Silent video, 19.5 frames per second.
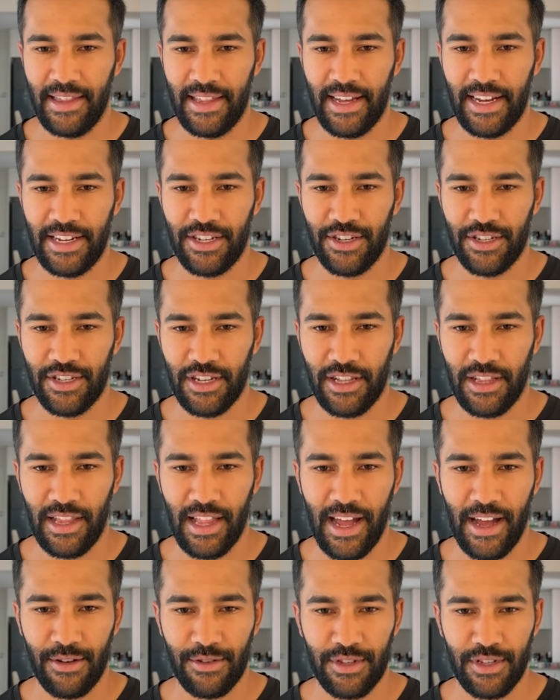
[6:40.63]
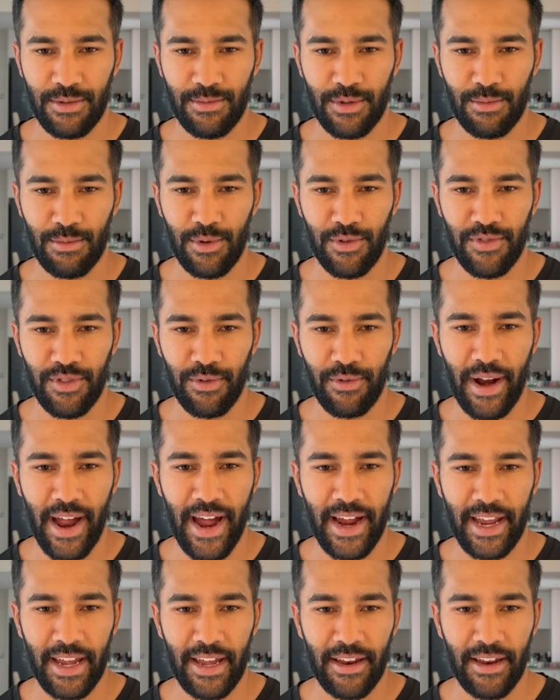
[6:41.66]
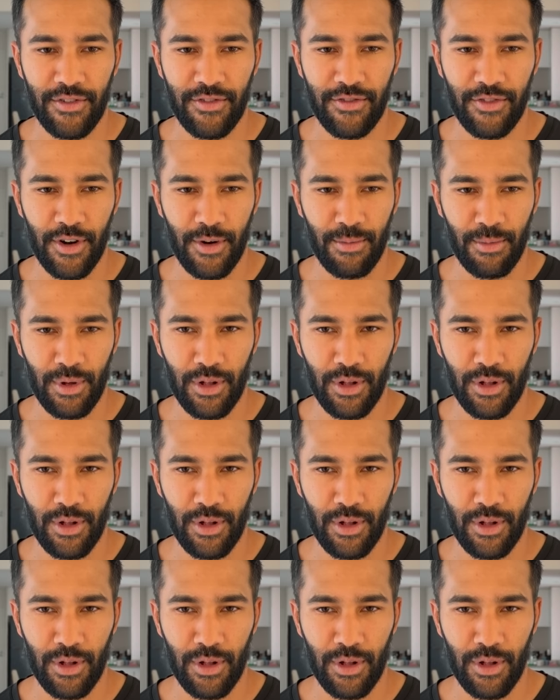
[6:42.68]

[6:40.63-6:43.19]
and that just allows him to move the racket from